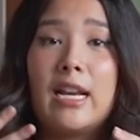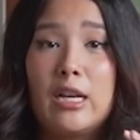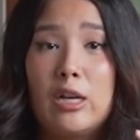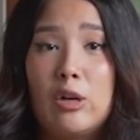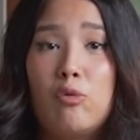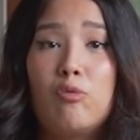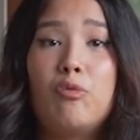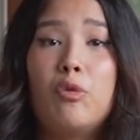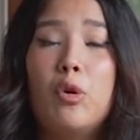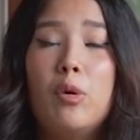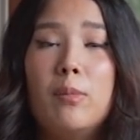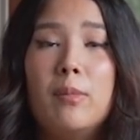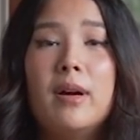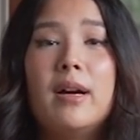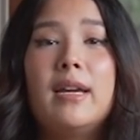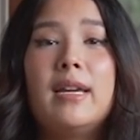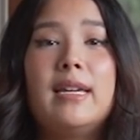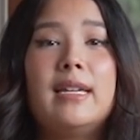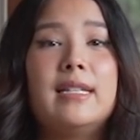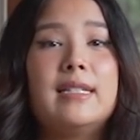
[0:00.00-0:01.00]
and
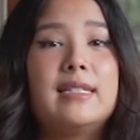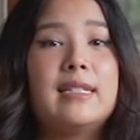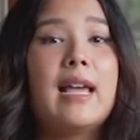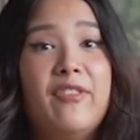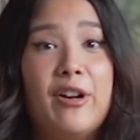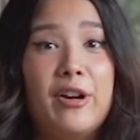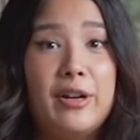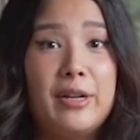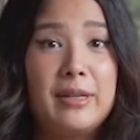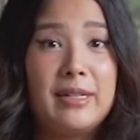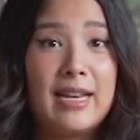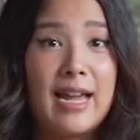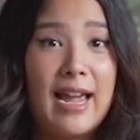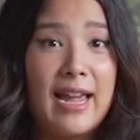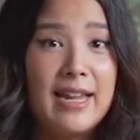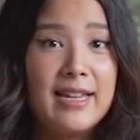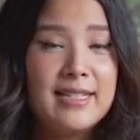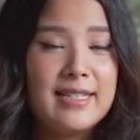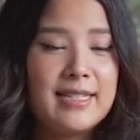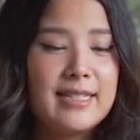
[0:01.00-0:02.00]
aroma is very
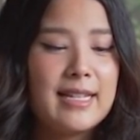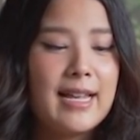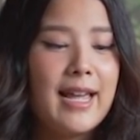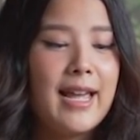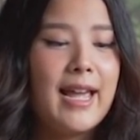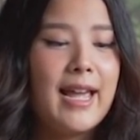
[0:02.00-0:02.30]
nice.